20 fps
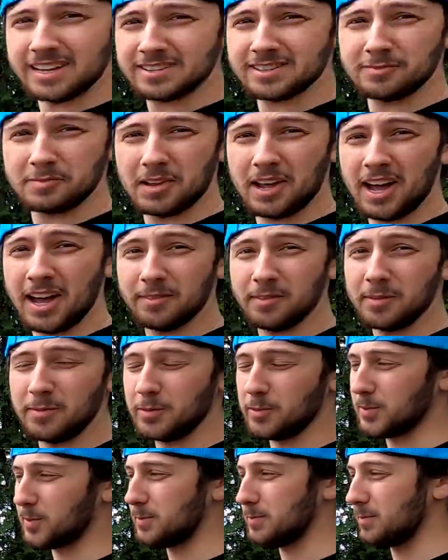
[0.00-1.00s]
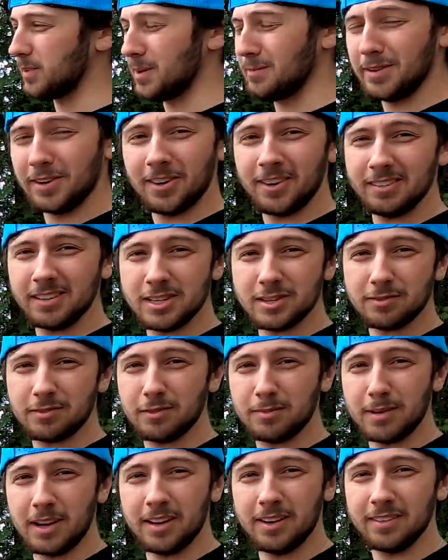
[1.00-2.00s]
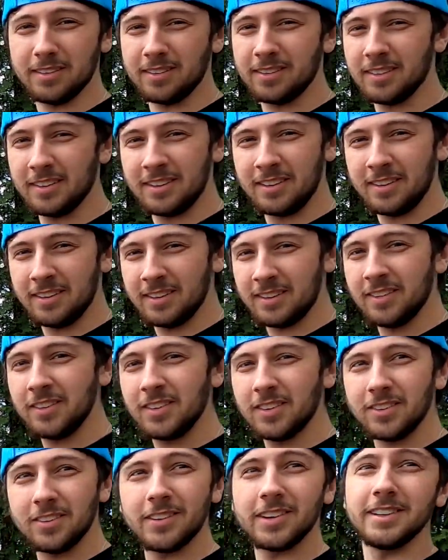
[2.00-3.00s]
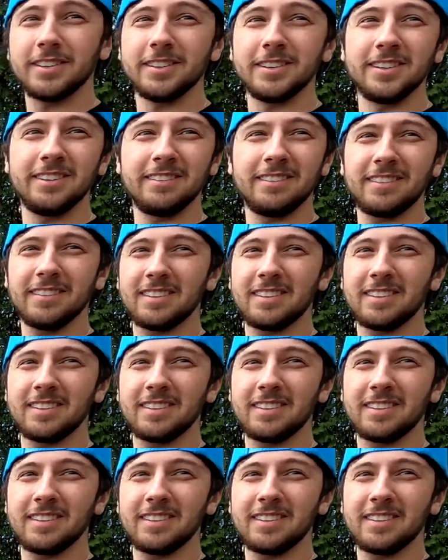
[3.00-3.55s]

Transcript: Takes some time. I mean, I've been on this for about, what, dude?